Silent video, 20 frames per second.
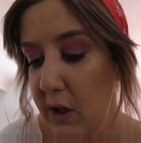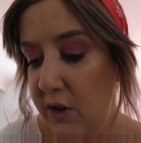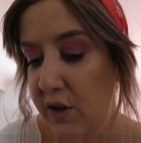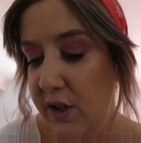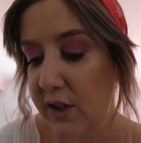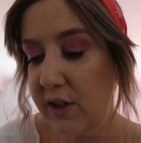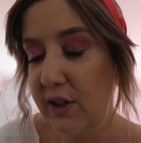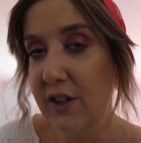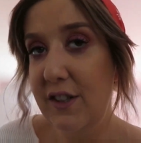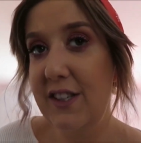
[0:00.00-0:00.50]

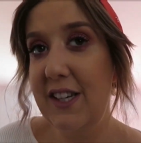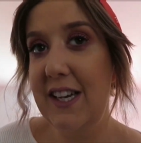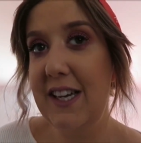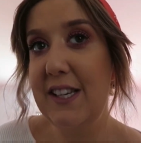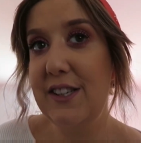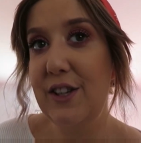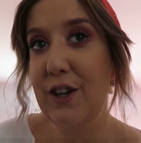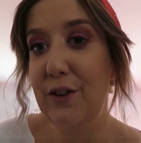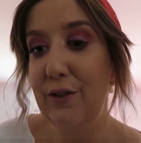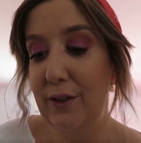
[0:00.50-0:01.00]
Just because it
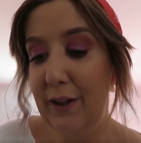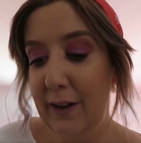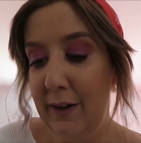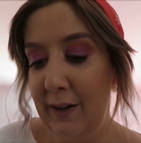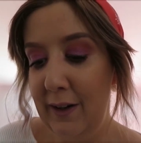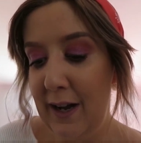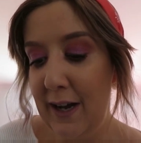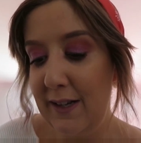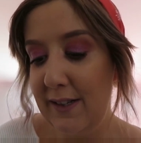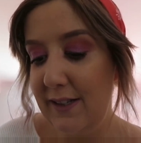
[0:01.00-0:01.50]
is a
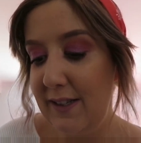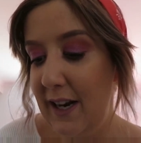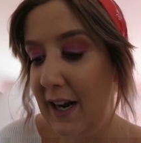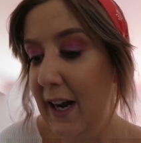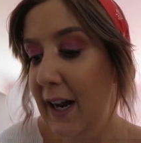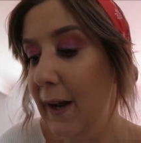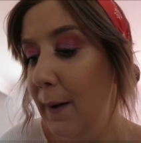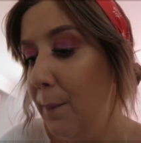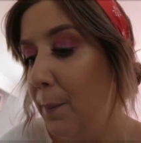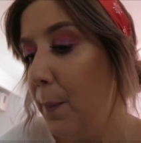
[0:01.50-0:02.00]
really nice
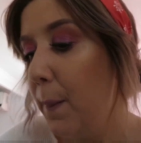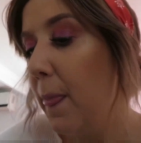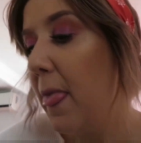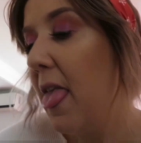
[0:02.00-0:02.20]
day.